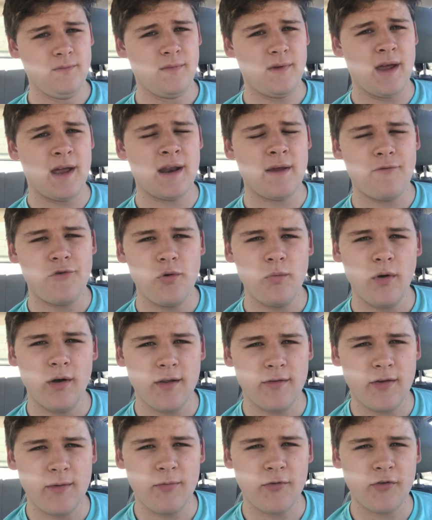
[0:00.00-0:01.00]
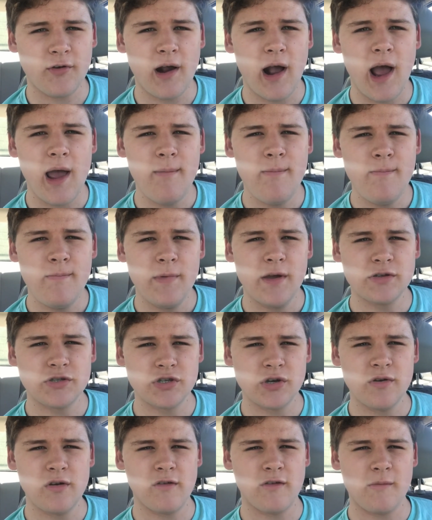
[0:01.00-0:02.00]
And if you want to subscribe and
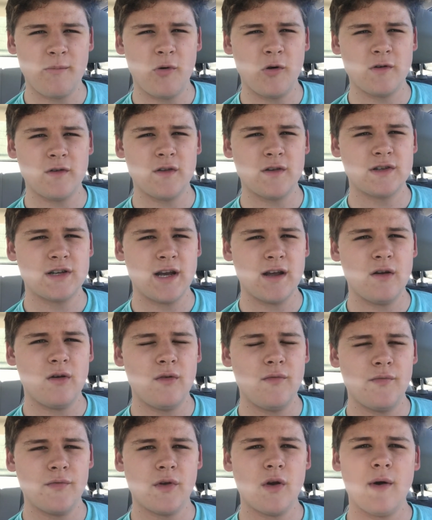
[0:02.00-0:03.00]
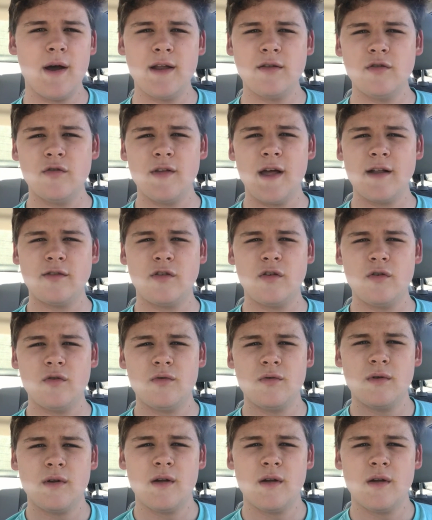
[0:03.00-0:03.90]
show your support to the channel, go ahead and do that too.